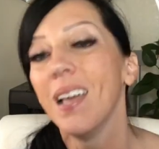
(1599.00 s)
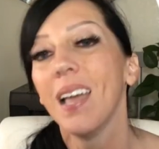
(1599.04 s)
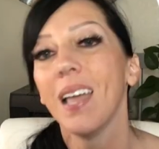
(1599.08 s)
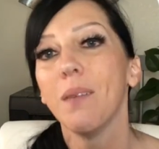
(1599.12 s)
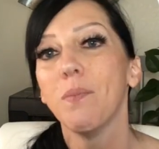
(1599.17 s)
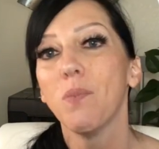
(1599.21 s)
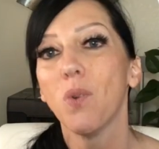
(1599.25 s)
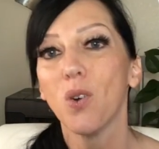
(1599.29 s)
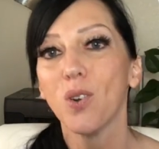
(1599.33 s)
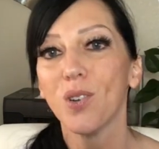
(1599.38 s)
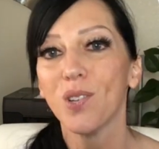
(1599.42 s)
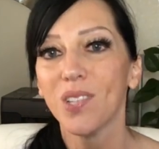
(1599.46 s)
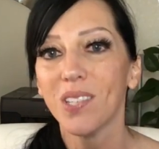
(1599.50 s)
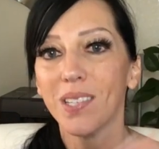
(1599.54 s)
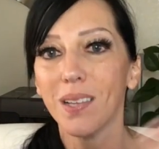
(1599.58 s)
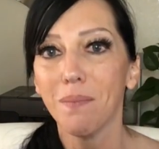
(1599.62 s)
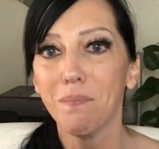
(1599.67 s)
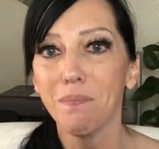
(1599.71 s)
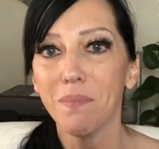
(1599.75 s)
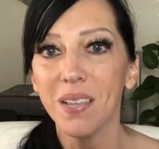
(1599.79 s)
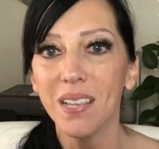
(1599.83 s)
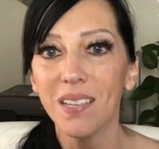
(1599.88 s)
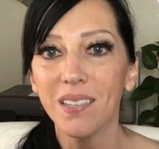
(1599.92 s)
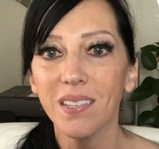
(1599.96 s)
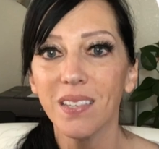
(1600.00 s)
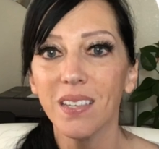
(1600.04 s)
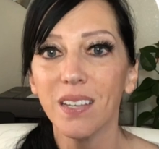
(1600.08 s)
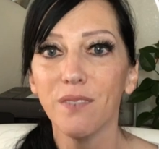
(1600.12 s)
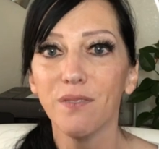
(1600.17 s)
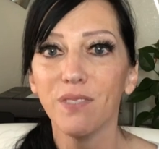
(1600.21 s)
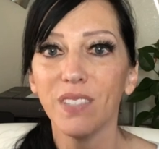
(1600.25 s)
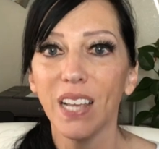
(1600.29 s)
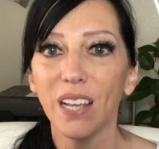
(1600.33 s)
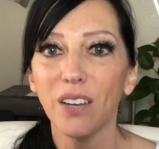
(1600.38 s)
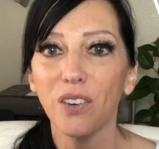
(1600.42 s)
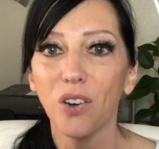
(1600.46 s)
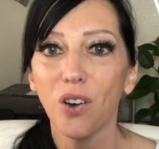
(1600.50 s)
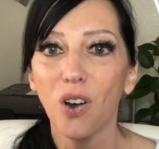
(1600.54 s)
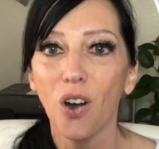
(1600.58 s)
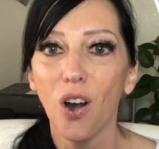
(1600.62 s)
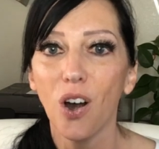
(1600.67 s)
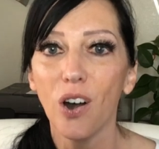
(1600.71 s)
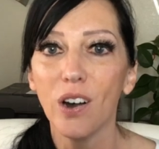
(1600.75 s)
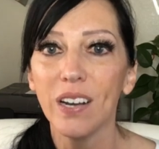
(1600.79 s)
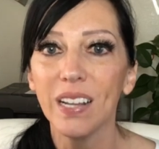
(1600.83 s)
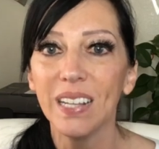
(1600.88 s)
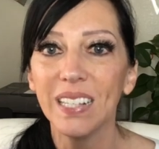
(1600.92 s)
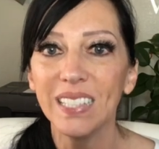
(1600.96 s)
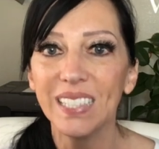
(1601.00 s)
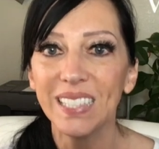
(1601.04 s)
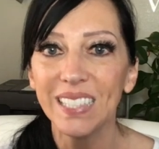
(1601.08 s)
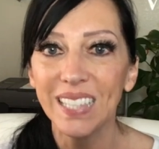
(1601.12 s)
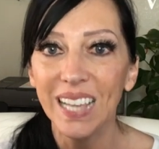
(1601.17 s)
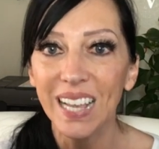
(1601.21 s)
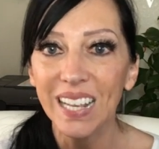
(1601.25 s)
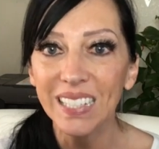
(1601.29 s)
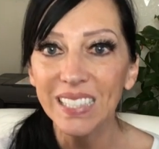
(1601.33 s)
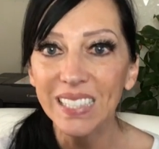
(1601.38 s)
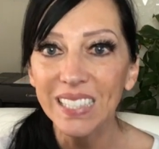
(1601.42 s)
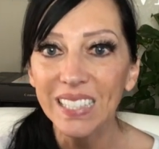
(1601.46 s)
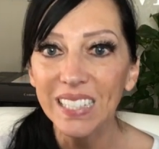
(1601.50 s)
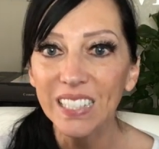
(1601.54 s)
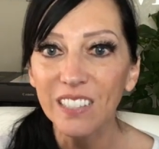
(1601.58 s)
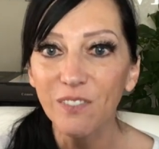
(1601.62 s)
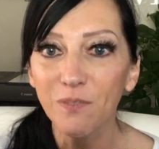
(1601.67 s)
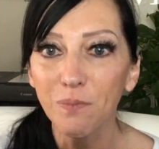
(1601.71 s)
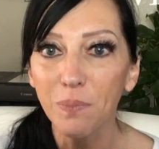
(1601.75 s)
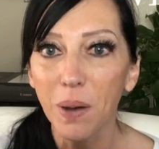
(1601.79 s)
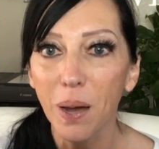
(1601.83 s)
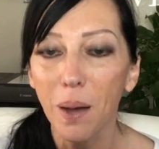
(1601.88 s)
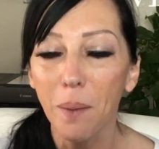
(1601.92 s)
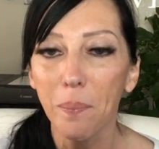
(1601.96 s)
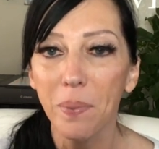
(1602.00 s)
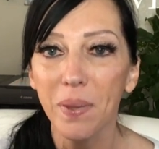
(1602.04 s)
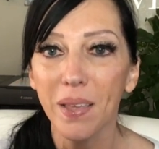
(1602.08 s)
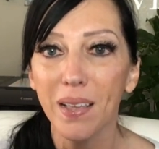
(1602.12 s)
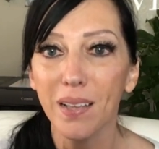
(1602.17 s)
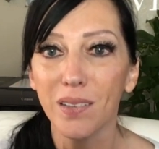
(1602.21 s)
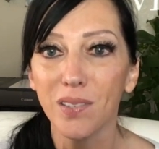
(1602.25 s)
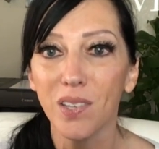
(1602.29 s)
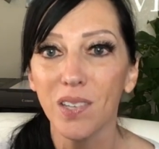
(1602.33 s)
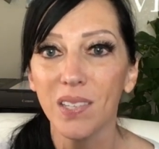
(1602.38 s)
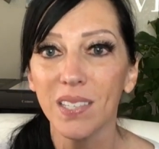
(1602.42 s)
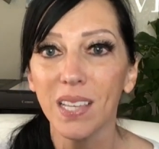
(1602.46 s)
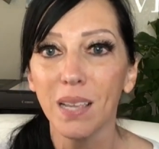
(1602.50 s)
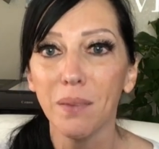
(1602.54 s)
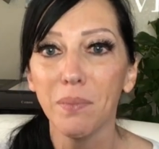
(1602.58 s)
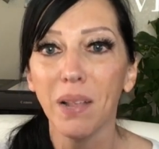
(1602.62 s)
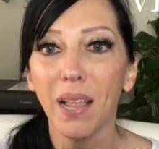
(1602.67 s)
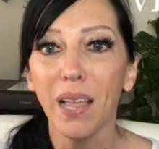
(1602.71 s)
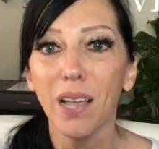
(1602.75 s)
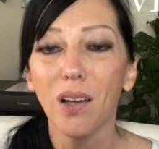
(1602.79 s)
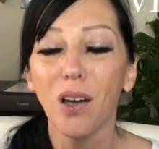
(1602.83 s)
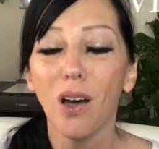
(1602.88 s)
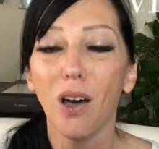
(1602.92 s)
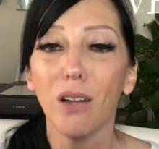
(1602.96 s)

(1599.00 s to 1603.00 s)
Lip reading: A more submissive, tender-hearted, sensitive puppy is just gonna be like,